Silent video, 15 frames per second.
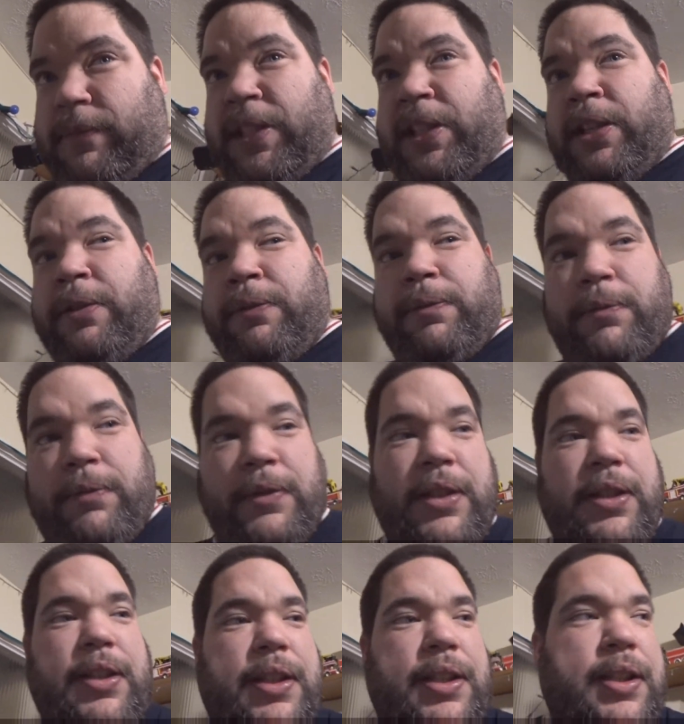you know,
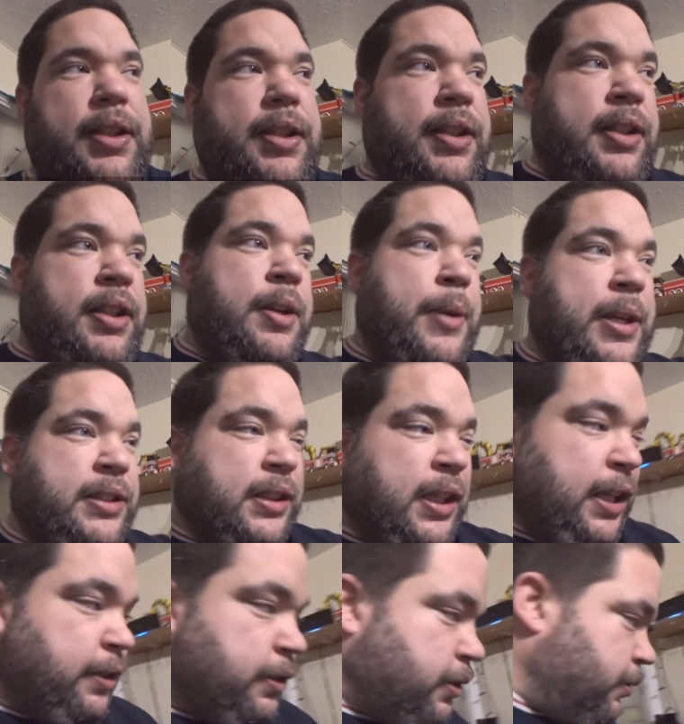the OS
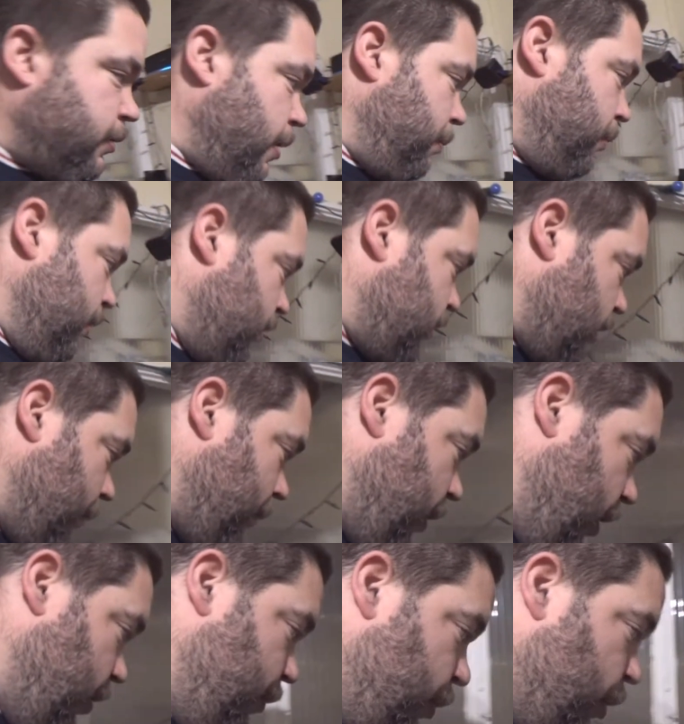getting corrupted
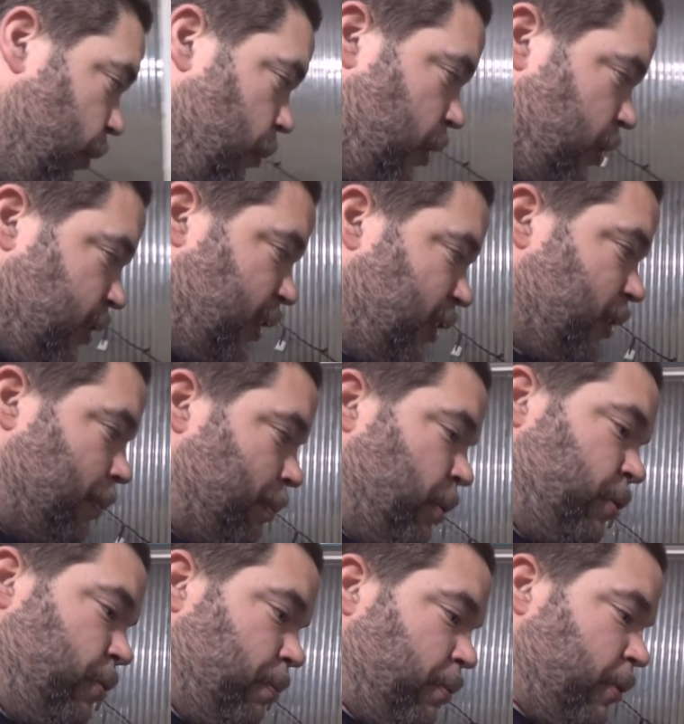somehow and not wanting to
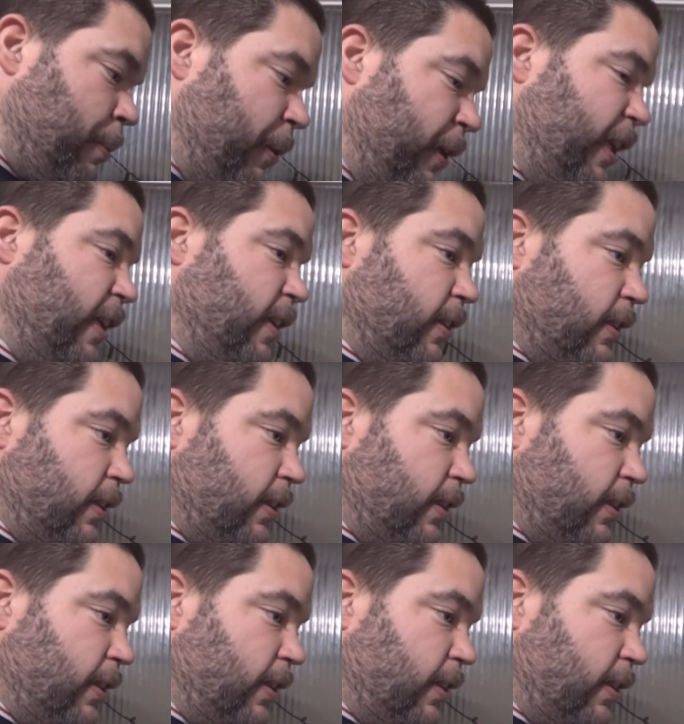boot properly,